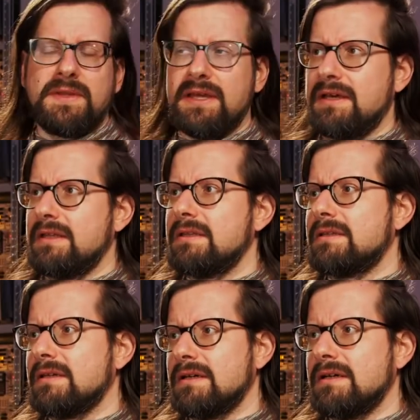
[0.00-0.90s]
And
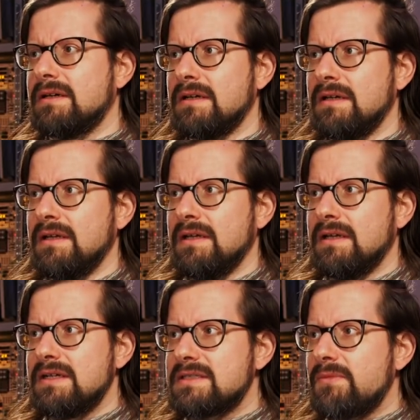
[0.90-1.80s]

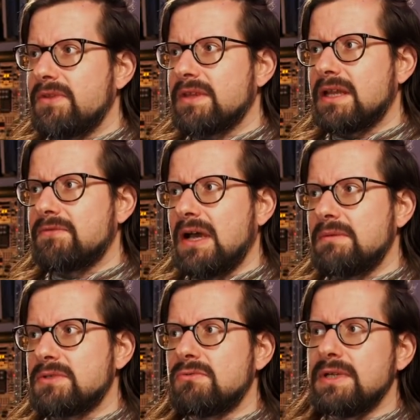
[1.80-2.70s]
it's something that I've
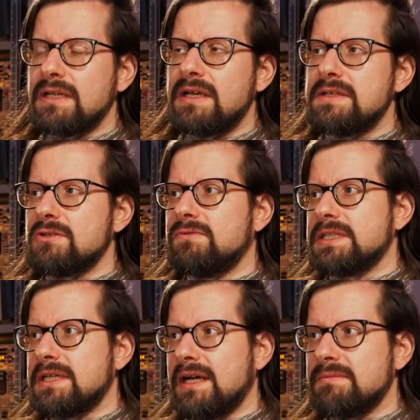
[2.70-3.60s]
come to realize over
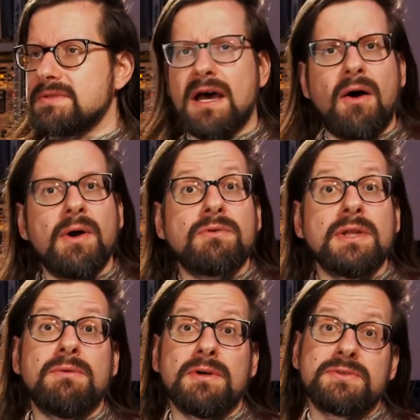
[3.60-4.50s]
time is how I
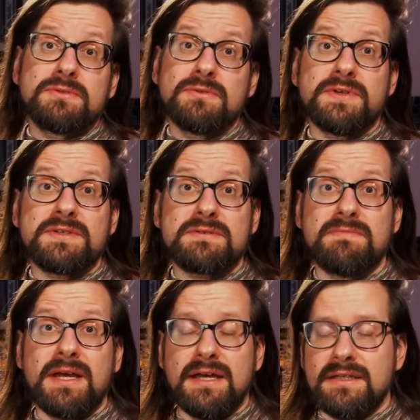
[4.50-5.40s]
really want to do this.
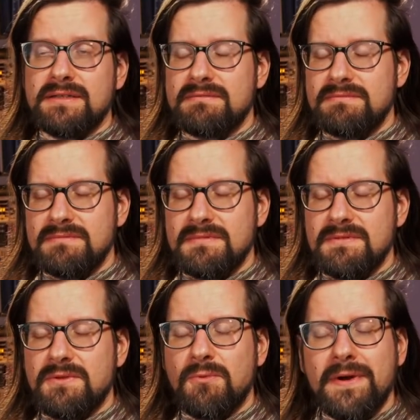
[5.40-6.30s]
And
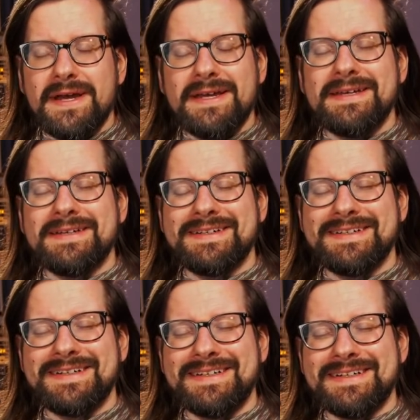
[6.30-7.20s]
the way
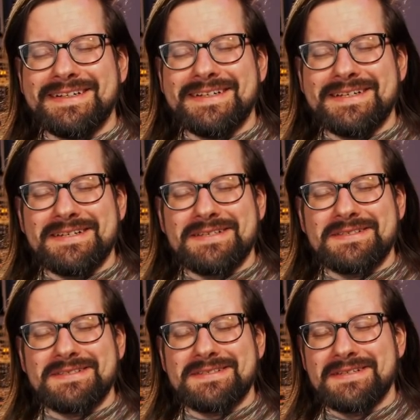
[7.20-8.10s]

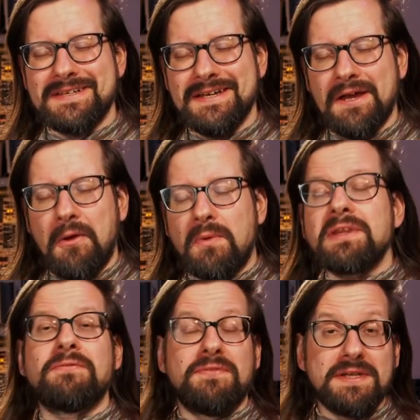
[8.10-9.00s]
is when
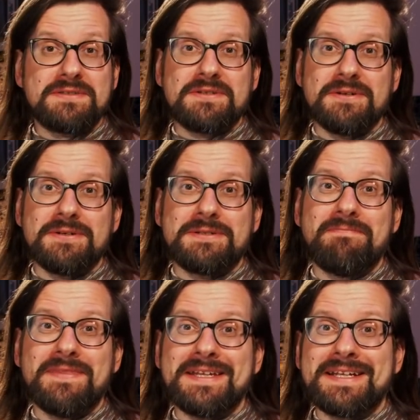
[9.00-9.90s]
it feels good,
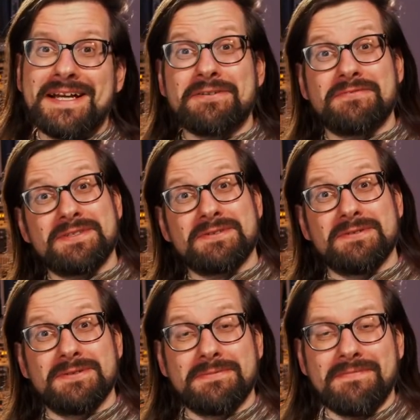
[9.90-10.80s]
it kind of is
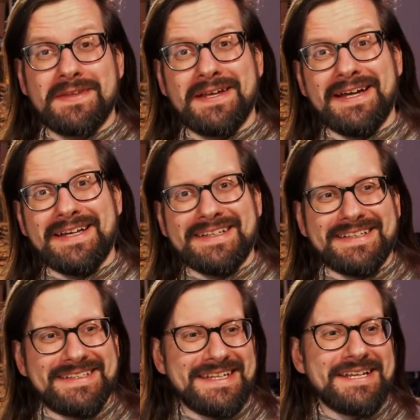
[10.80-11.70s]
good.
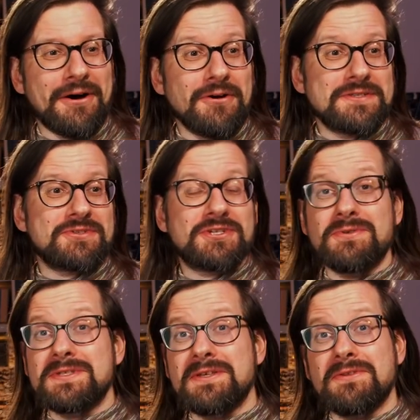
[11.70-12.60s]
And it also
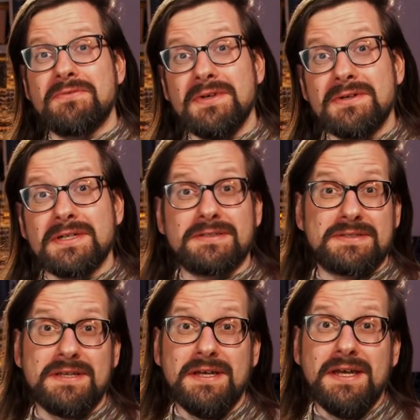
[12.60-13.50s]
shows in the
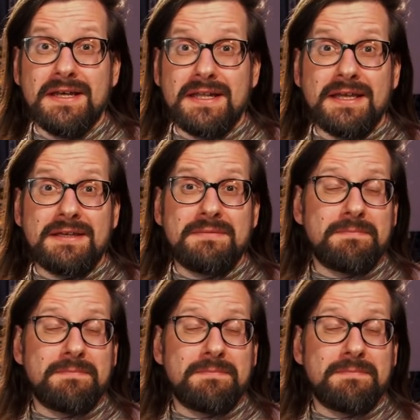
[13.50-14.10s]
viewers. Like,